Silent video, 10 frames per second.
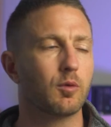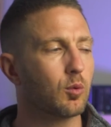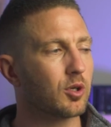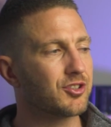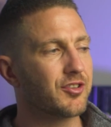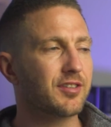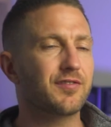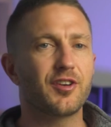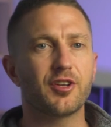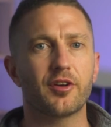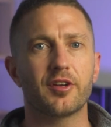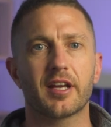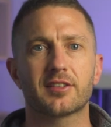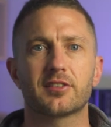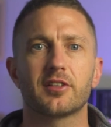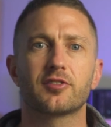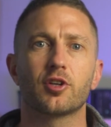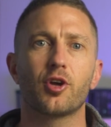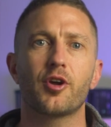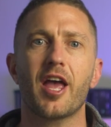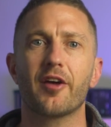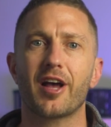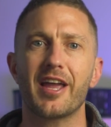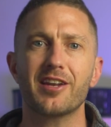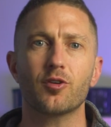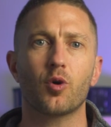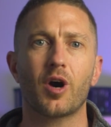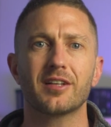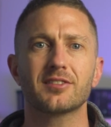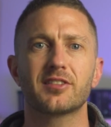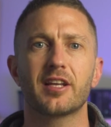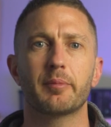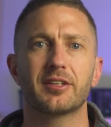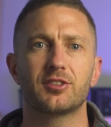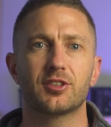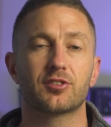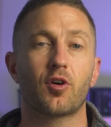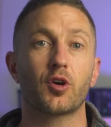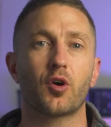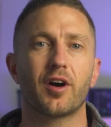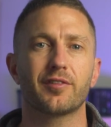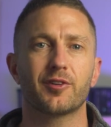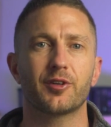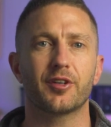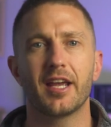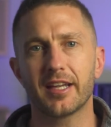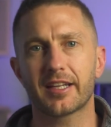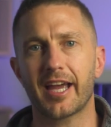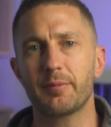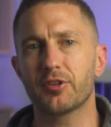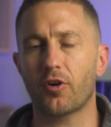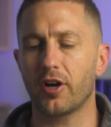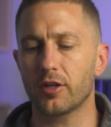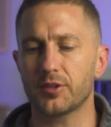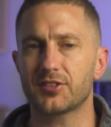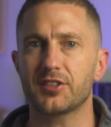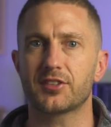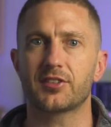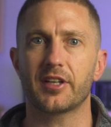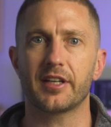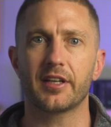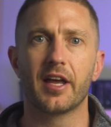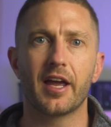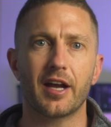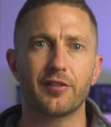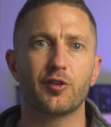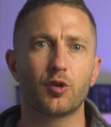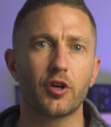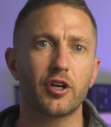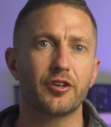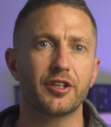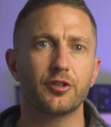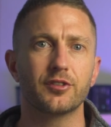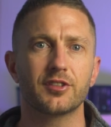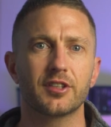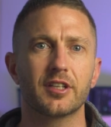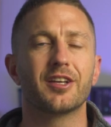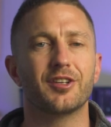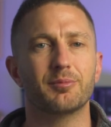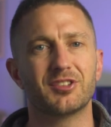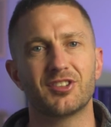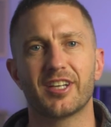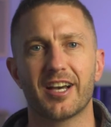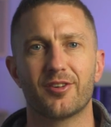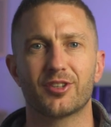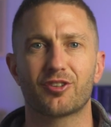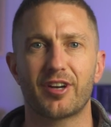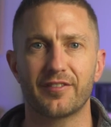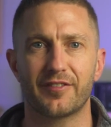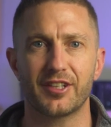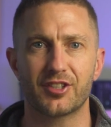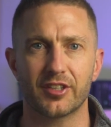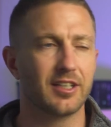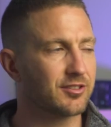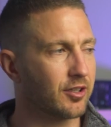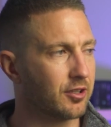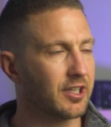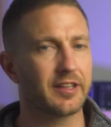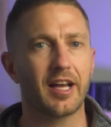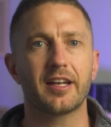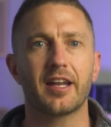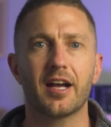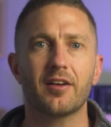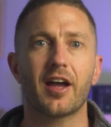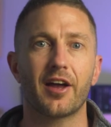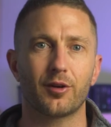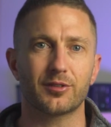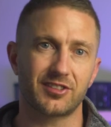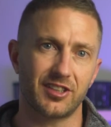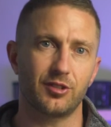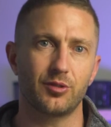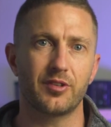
Well, watch this video next to learn how to edit or unsend messages on iPhone. It came with i O S sixteen, and if you're not already using it, you're missing out on a great feature. So click that now and I'll see you